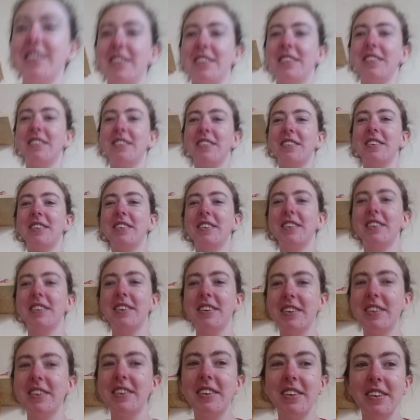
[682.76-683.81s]
job on it, to
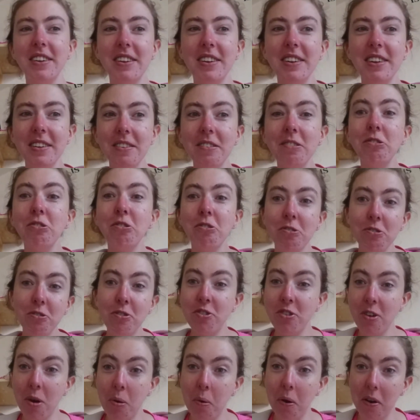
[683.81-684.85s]
say the least.
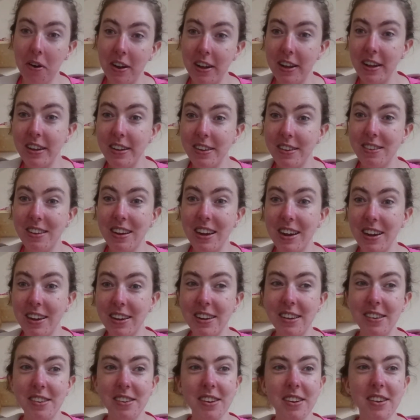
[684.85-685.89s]

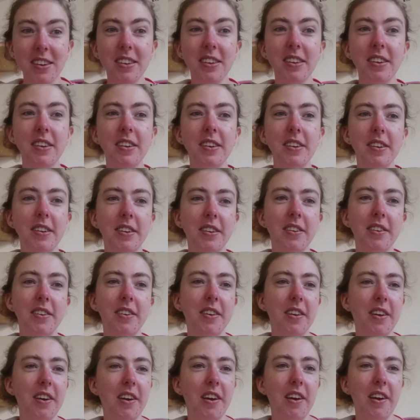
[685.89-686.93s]
And
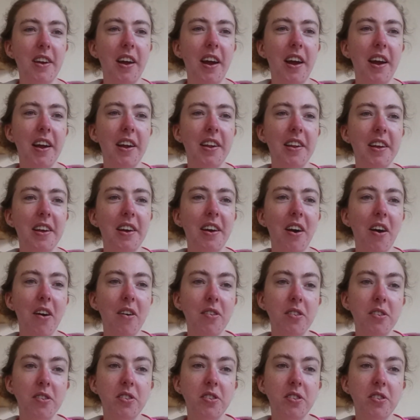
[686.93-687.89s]
moving on to the arch